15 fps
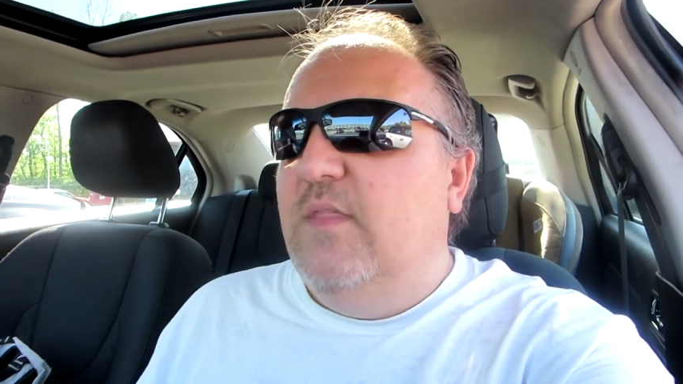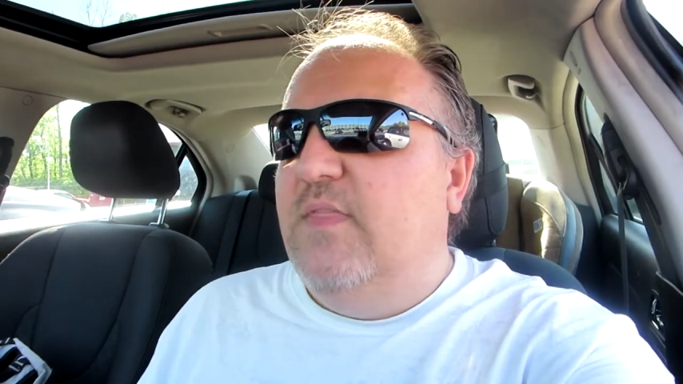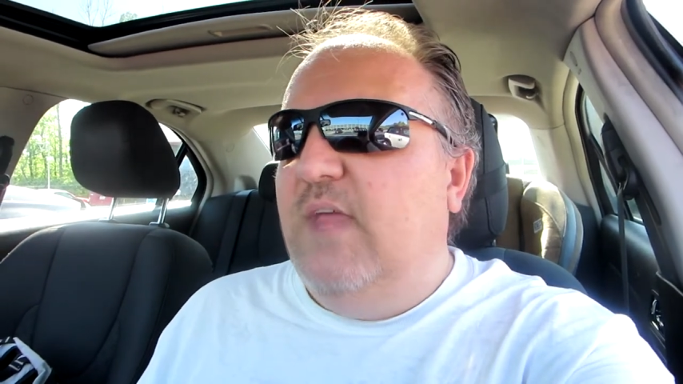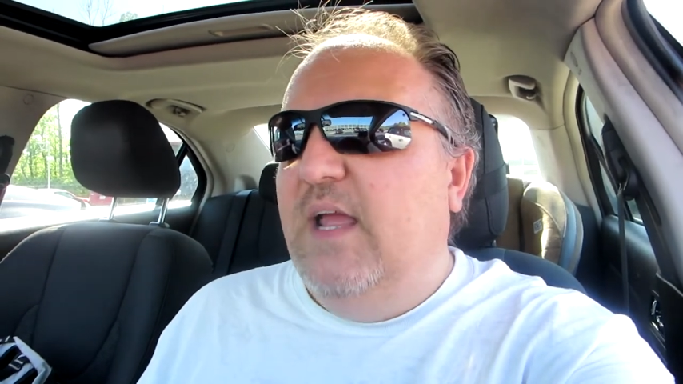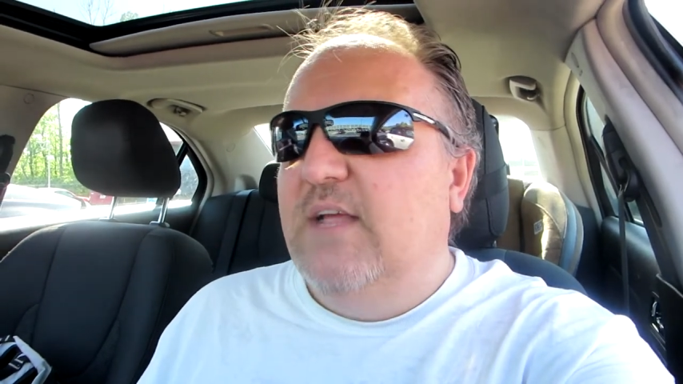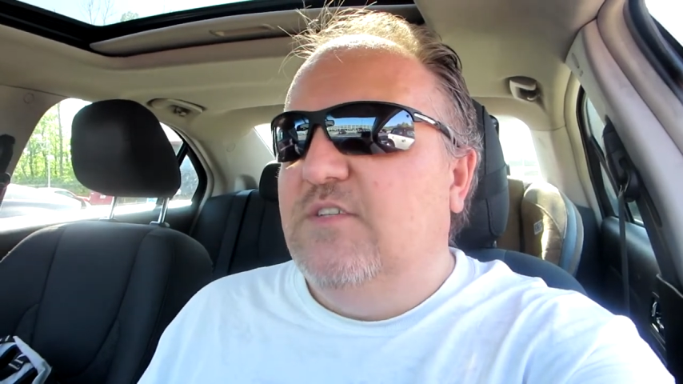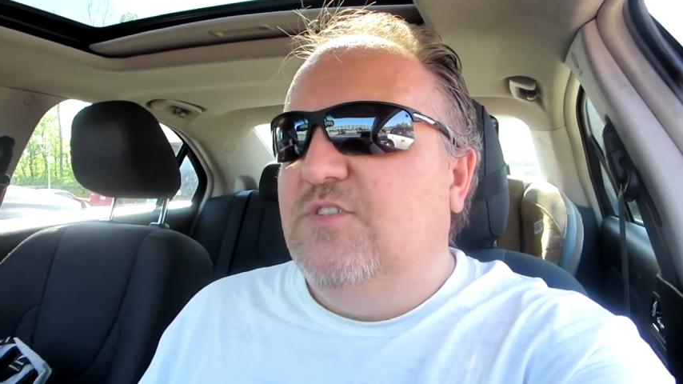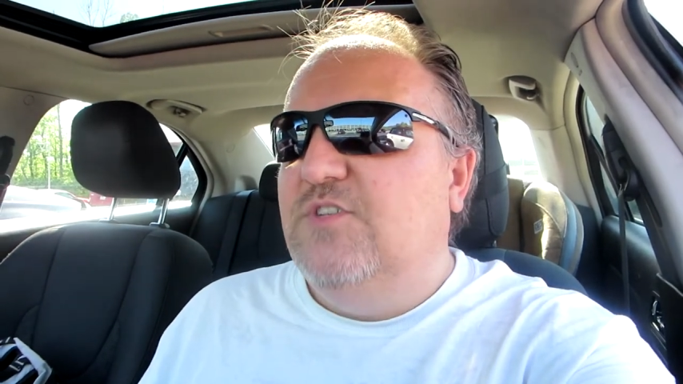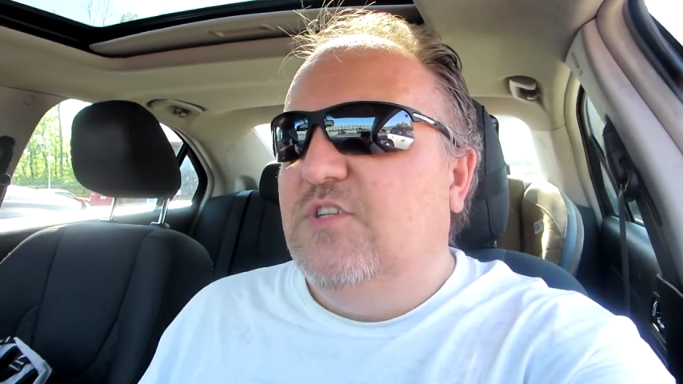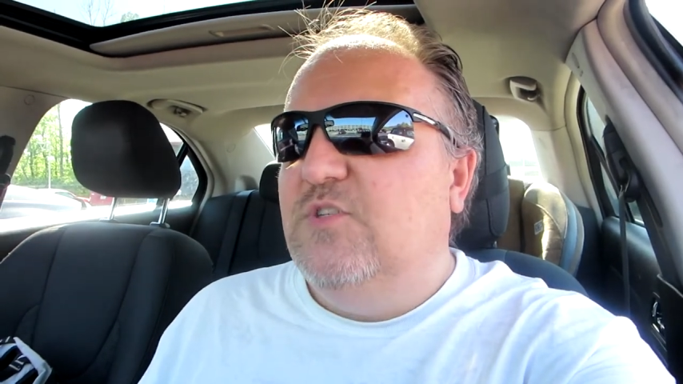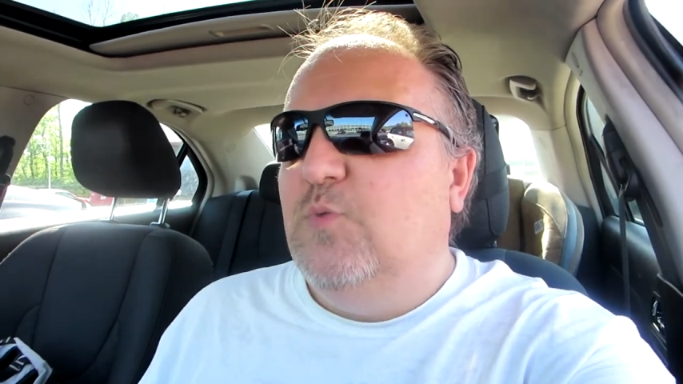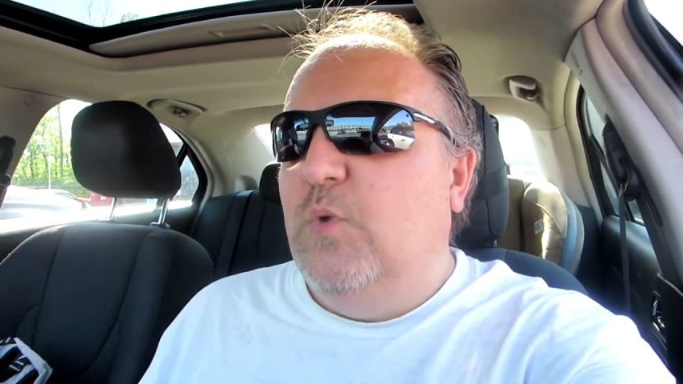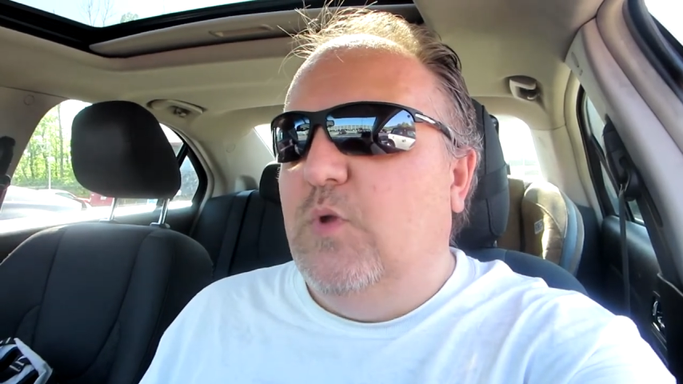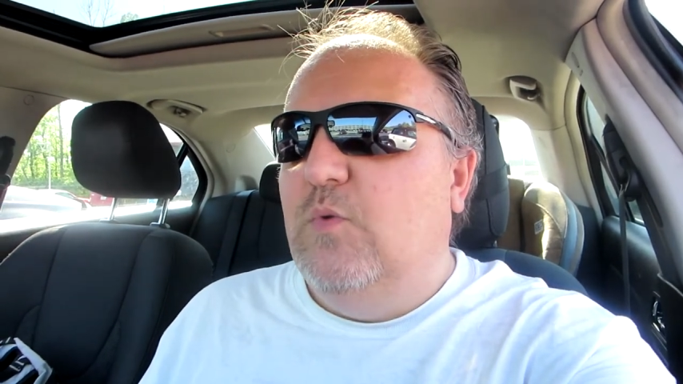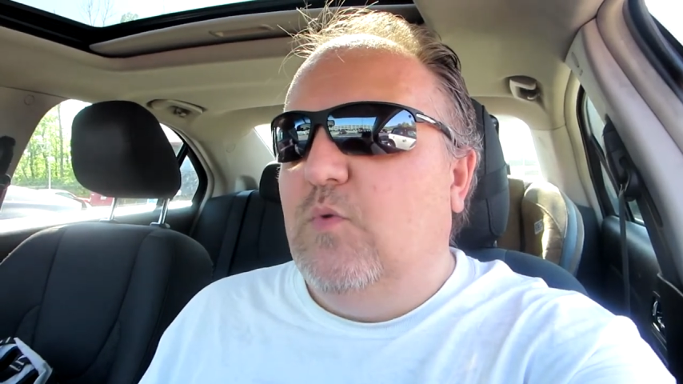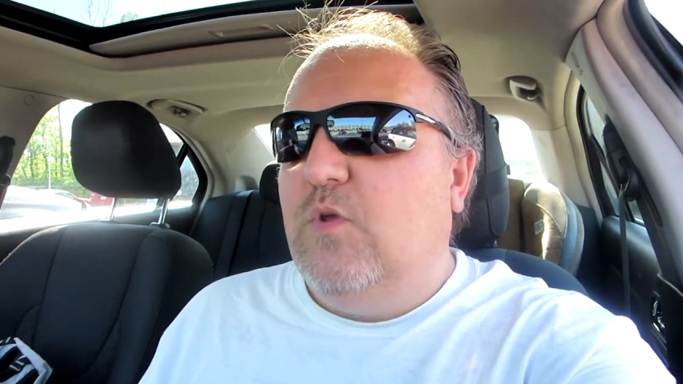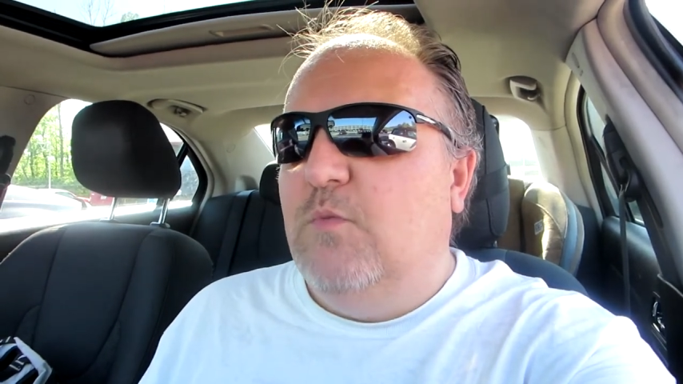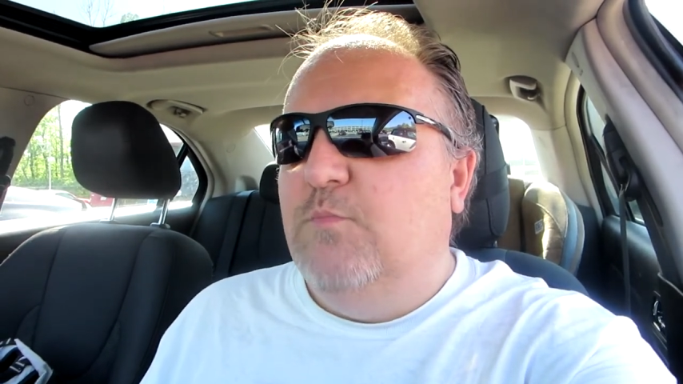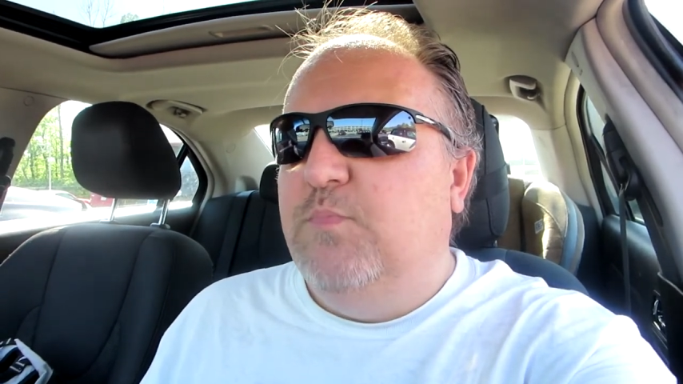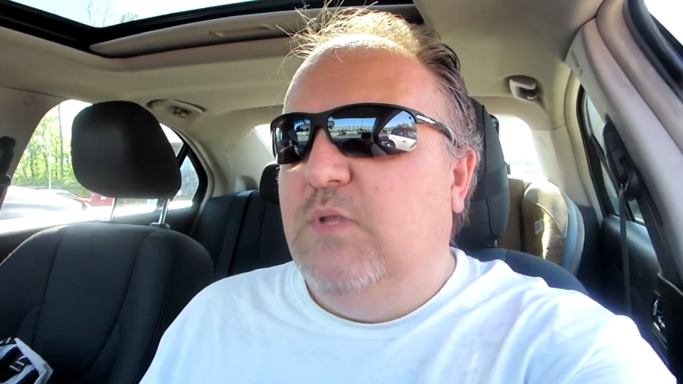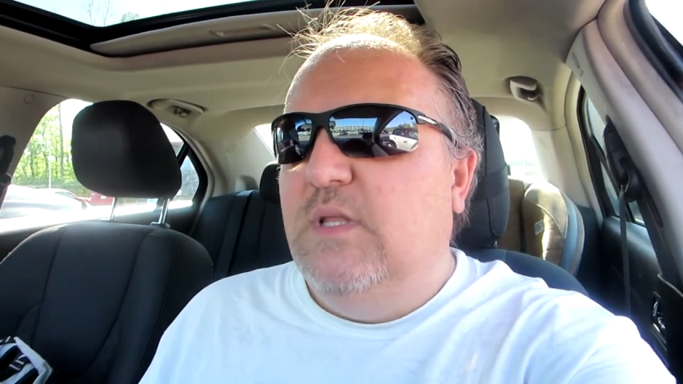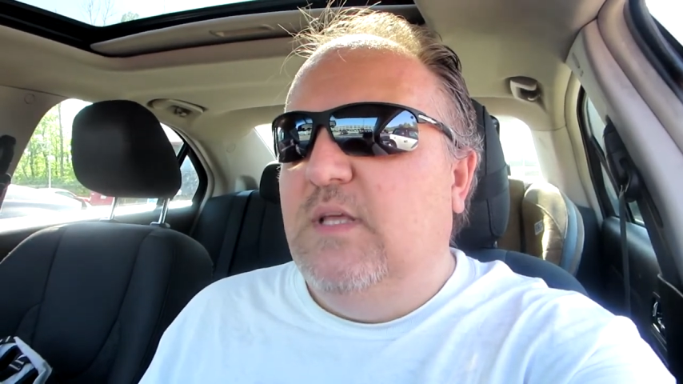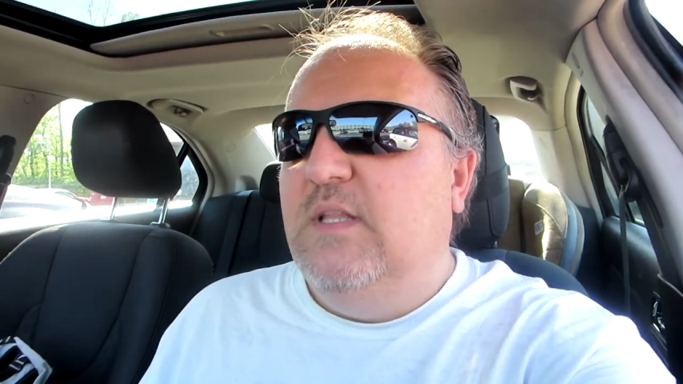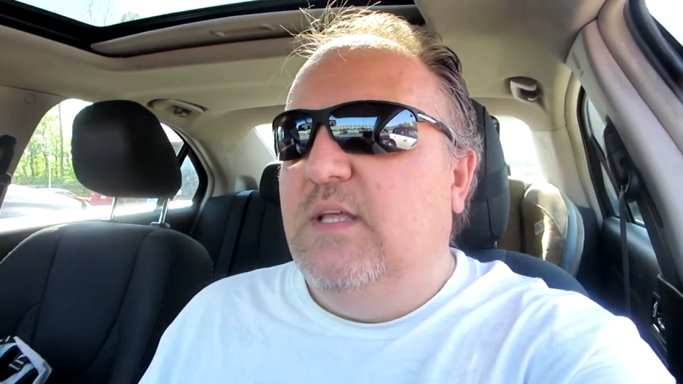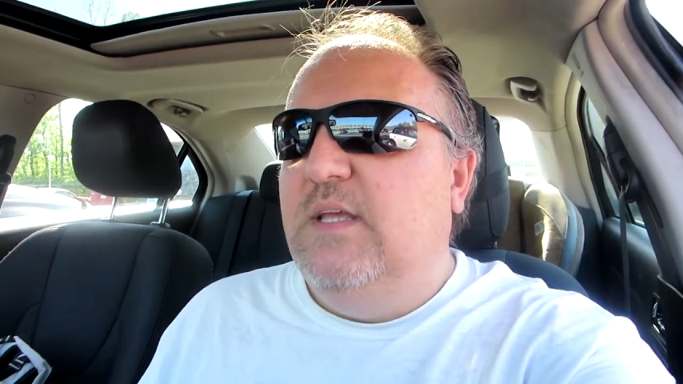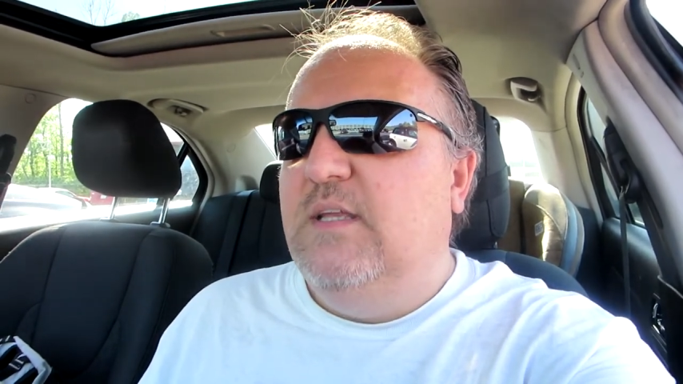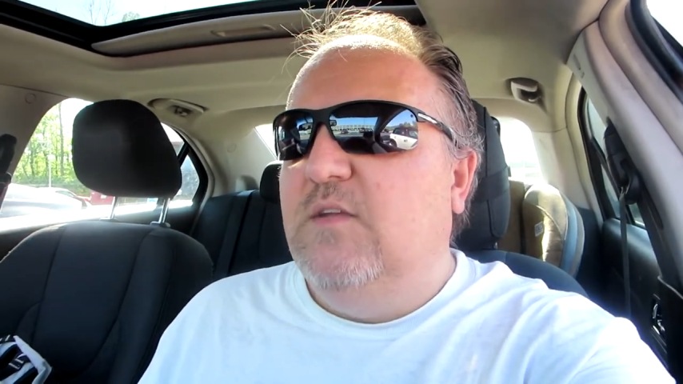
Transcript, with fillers: things just went completely